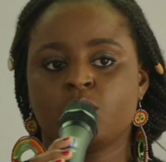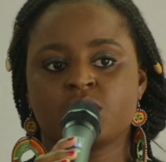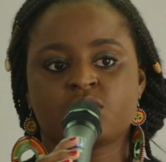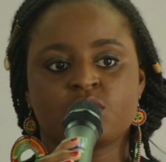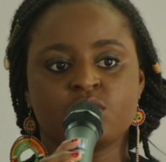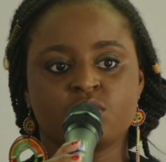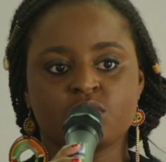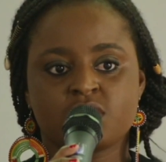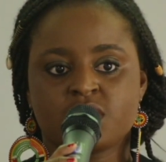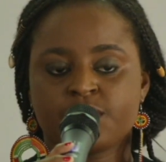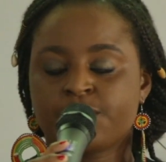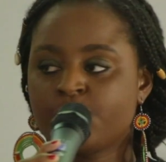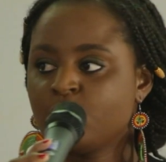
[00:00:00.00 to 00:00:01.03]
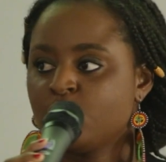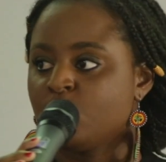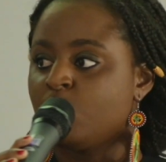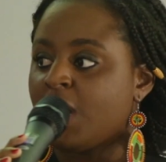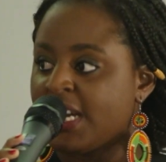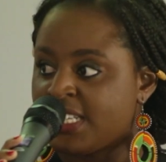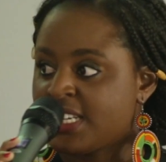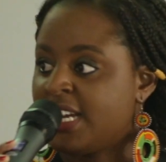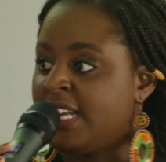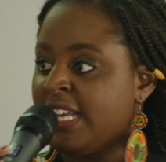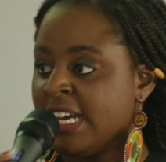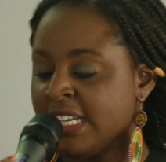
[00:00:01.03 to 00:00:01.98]
was to use the few white
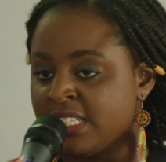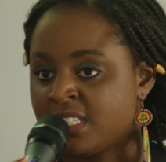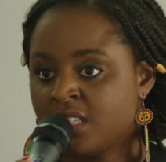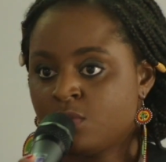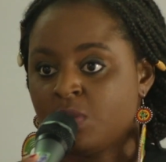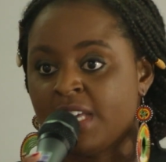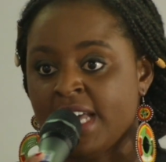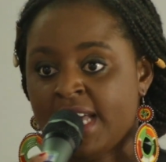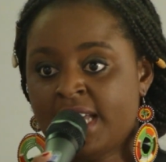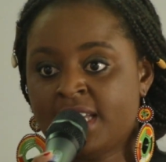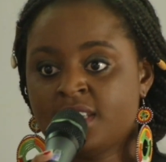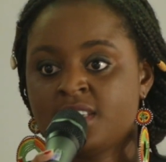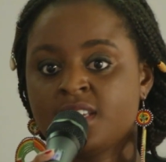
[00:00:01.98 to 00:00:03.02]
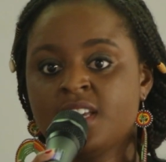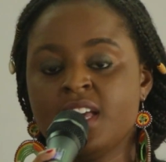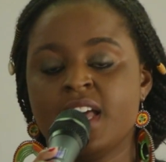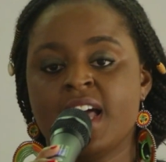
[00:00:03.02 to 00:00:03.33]
allies that we had